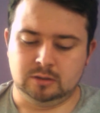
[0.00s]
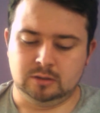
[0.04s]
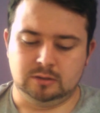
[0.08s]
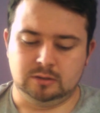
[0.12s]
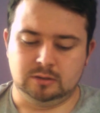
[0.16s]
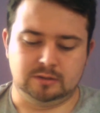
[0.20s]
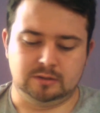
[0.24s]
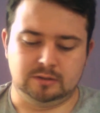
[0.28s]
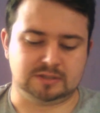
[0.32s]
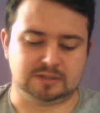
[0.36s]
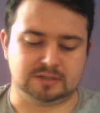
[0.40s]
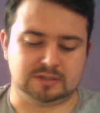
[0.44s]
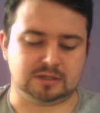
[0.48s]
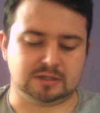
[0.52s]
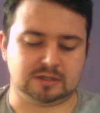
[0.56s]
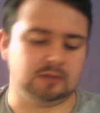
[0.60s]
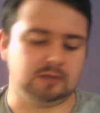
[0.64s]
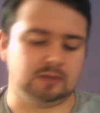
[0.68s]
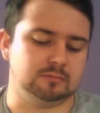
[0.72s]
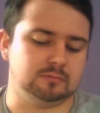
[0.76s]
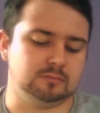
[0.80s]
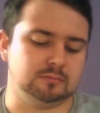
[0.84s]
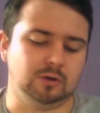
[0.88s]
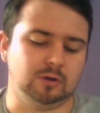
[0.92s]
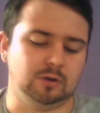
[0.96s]
this is
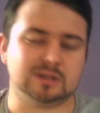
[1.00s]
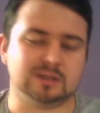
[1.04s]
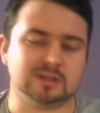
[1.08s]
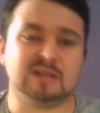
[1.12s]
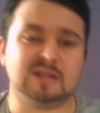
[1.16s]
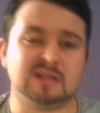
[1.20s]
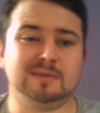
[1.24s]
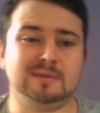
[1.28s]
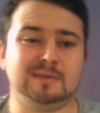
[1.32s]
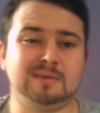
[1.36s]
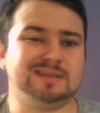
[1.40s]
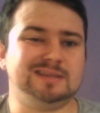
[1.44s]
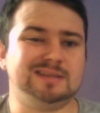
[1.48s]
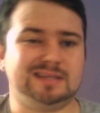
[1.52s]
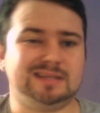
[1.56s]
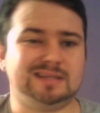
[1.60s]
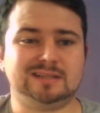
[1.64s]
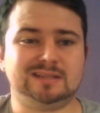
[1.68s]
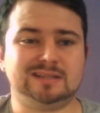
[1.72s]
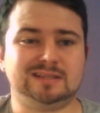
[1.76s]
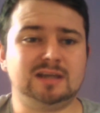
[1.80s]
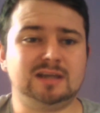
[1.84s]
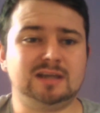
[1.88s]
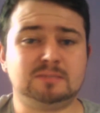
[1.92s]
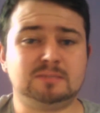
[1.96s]
going to not necessarily be your 6
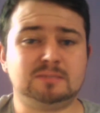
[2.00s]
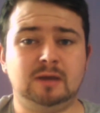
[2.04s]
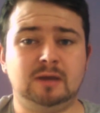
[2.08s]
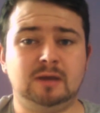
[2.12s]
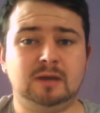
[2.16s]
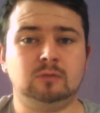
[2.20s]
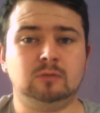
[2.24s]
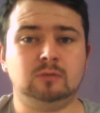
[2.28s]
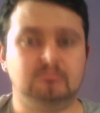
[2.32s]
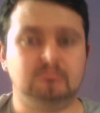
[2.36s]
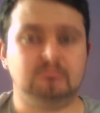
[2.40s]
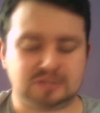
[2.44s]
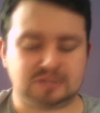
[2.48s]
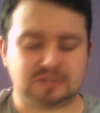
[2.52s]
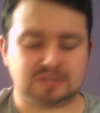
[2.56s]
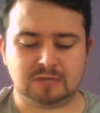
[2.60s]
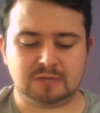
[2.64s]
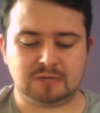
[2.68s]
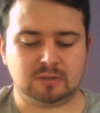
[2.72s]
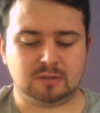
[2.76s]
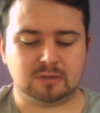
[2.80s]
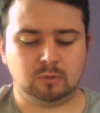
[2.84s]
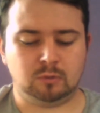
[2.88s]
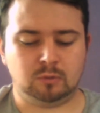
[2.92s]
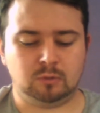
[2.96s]
dice spell, but it's going to be
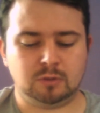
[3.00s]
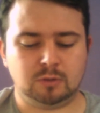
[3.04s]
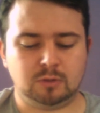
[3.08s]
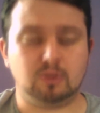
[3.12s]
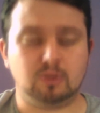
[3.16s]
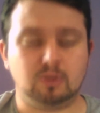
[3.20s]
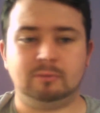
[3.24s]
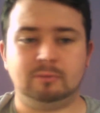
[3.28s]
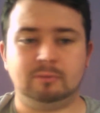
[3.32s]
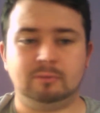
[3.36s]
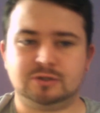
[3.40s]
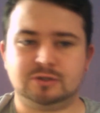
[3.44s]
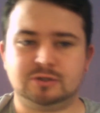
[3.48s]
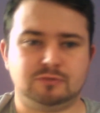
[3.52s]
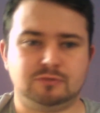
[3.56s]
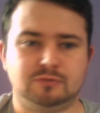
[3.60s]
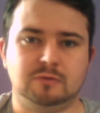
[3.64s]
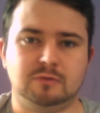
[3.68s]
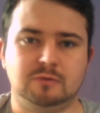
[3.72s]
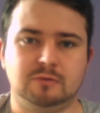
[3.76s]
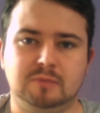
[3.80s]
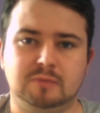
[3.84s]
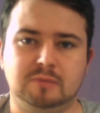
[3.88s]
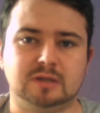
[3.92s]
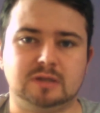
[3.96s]
the one you want to push
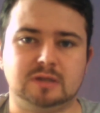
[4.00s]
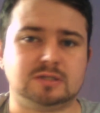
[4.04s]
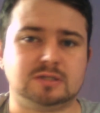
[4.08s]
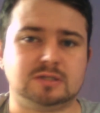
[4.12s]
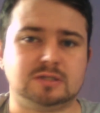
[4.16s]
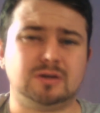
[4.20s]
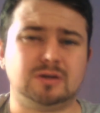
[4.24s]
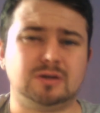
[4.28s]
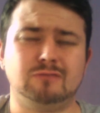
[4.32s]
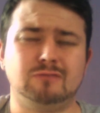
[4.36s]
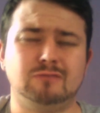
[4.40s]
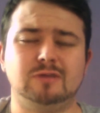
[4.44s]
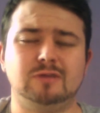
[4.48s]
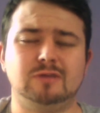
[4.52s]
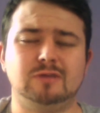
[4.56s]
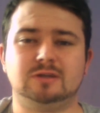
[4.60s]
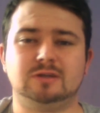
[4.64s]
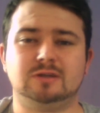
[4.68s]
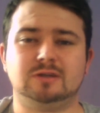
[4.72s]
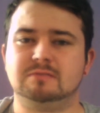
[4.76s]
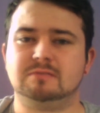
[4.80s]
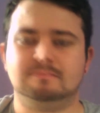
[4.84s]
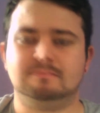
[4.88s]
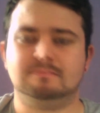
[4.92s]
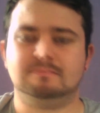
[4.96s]
through because it's going to wreak
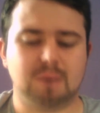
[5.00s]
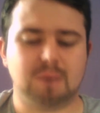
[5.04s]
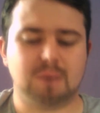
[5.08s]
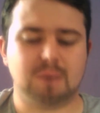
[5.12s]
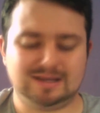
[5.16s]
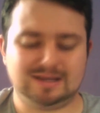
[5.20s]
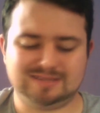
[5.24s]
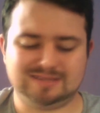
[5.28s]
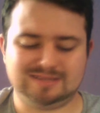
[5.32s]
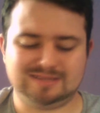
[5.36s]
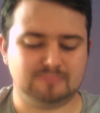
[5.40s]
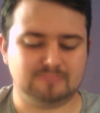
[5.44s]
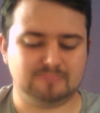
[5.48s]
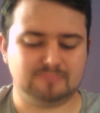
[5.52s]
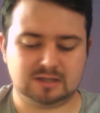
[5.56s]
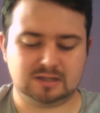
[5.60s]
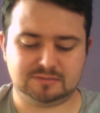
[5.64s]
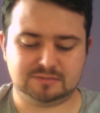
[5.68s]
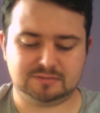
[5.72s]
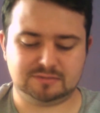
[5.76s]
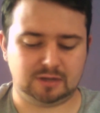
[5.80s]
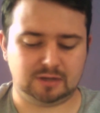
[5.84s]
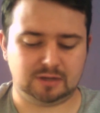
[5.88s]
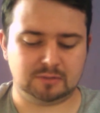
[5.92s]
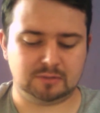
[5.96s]
some massive,
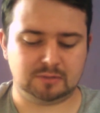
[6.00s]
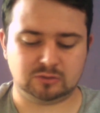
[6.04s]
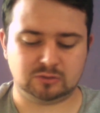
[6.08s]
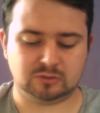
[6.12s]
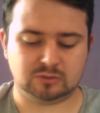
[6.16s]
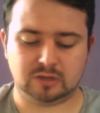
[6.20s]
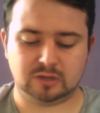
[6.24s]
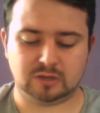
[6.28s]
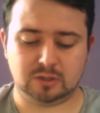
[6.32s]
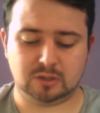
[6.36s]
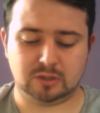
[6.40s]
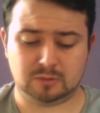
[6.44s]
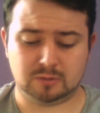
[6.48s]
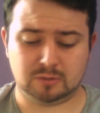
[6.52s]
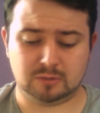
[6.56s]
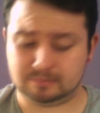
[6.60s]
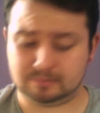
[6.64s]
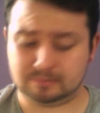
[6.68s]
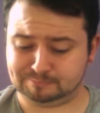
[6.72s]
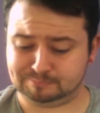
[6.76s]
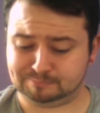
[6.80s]
massive damage on that unit.